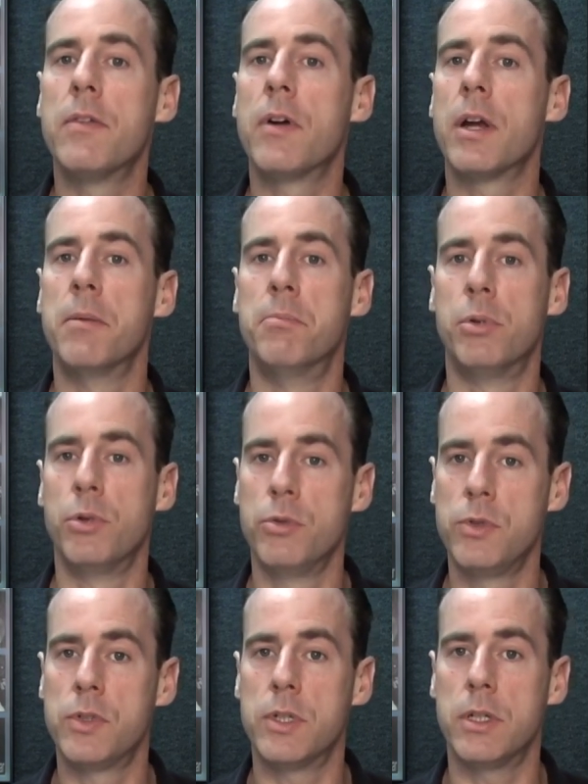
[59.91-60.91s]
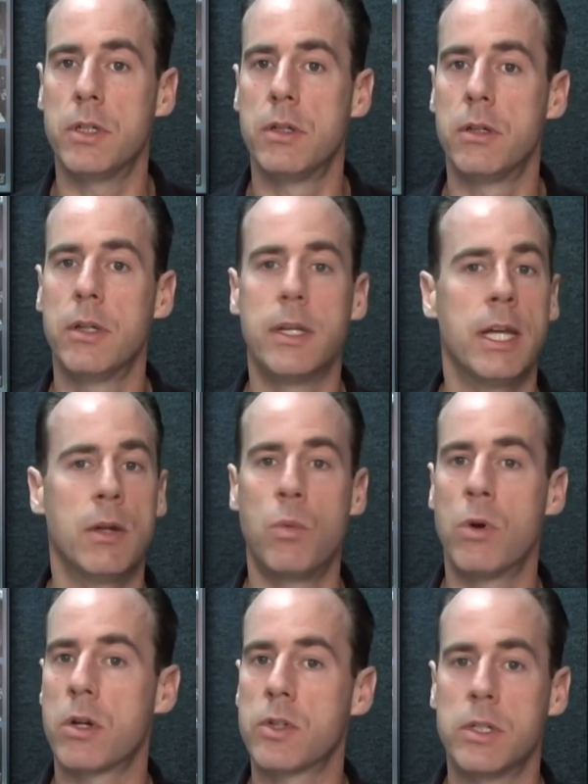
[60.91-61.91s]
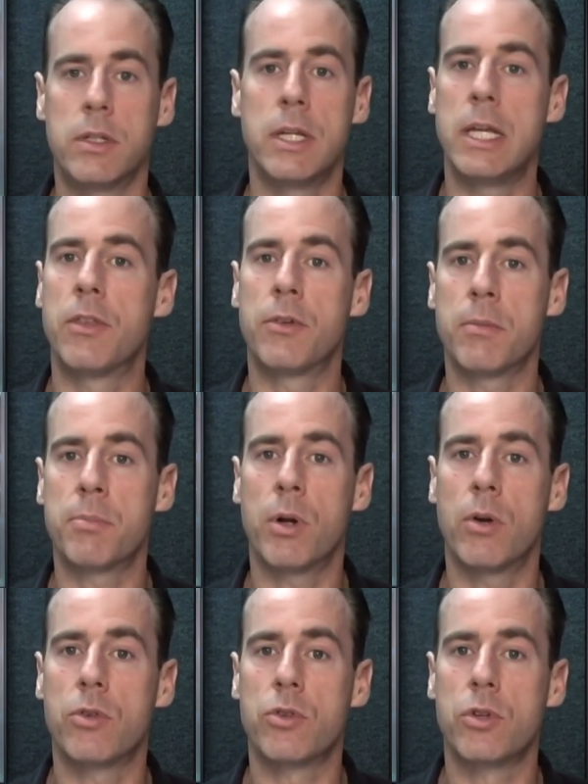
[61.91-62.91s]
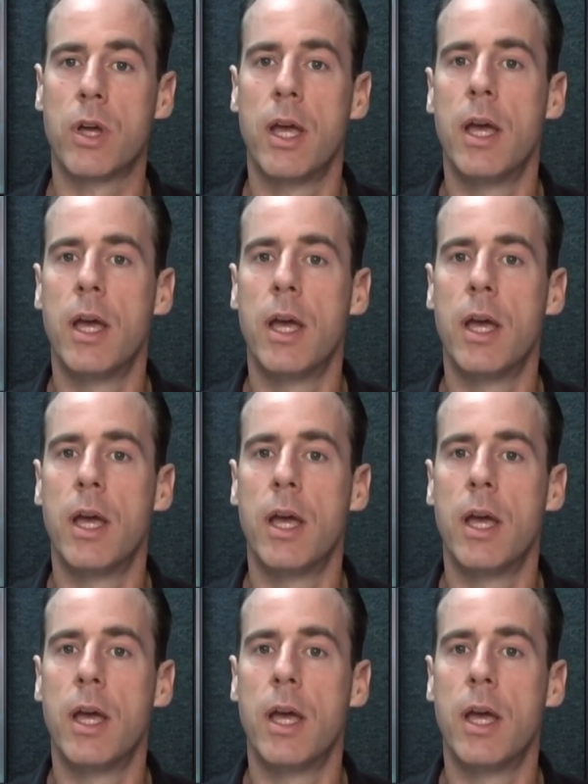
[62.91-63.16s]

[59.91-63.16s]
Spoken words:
very bluesy, it works in either approach.